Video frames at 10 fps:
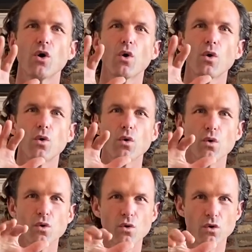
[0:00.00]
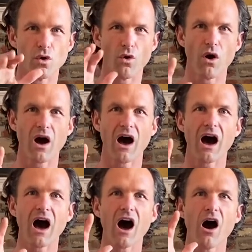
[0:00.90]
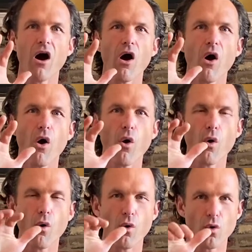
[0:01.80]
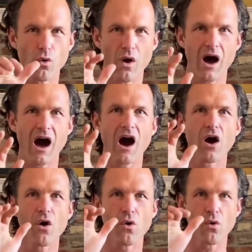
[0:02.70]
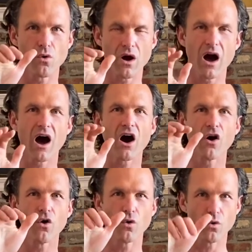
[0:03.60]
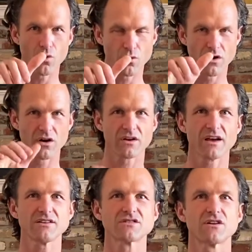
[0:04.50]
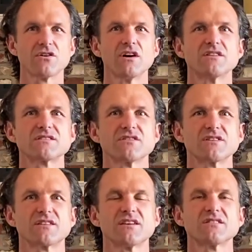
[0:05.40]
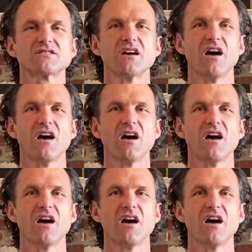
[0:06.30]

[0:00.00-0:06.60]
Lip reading: ooh, ow, ow, ow. Okay, so it sounds like this.